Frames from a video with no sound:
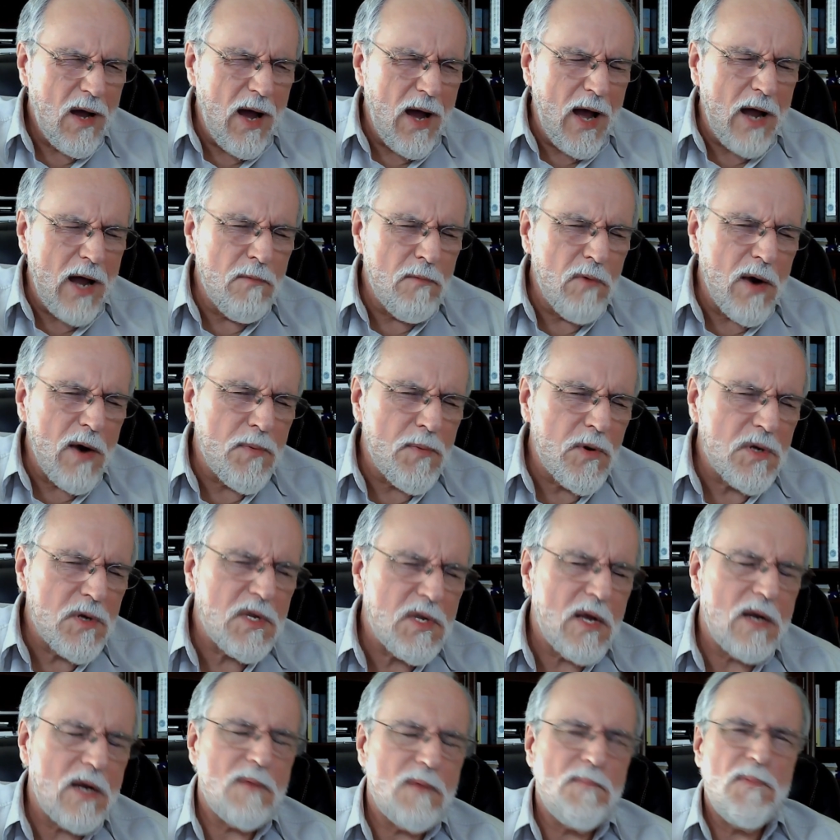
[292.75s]
and
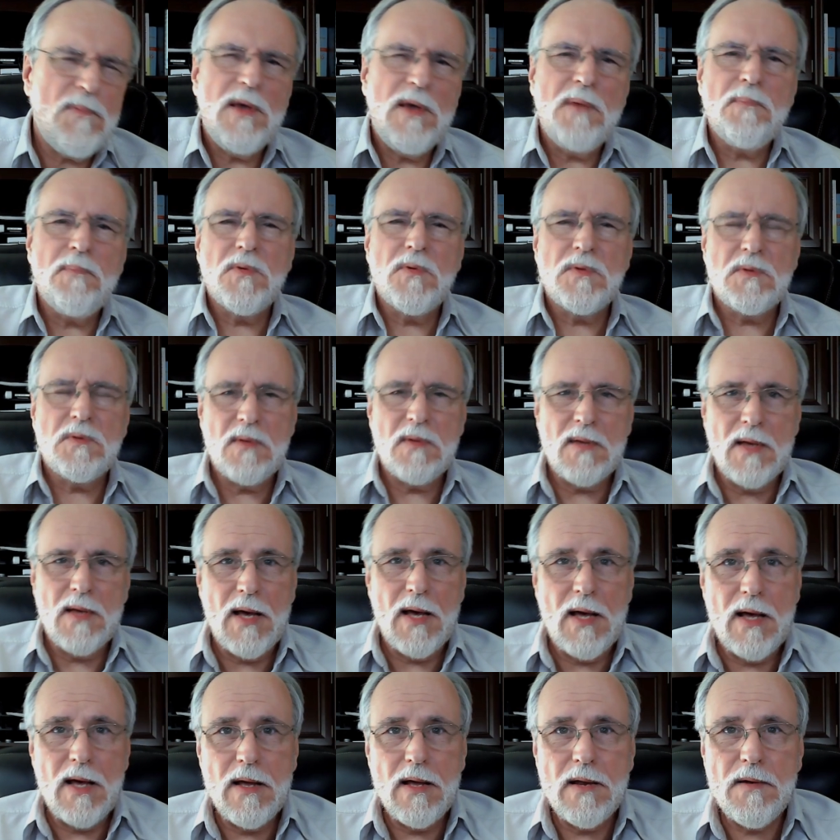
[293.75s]
representing people to
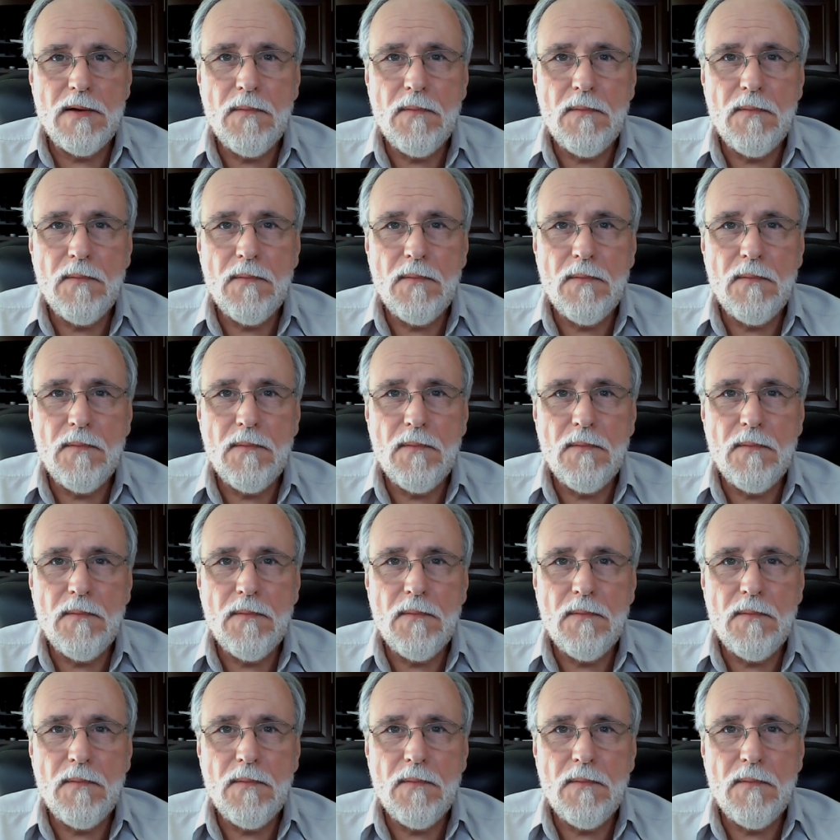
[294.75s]
God.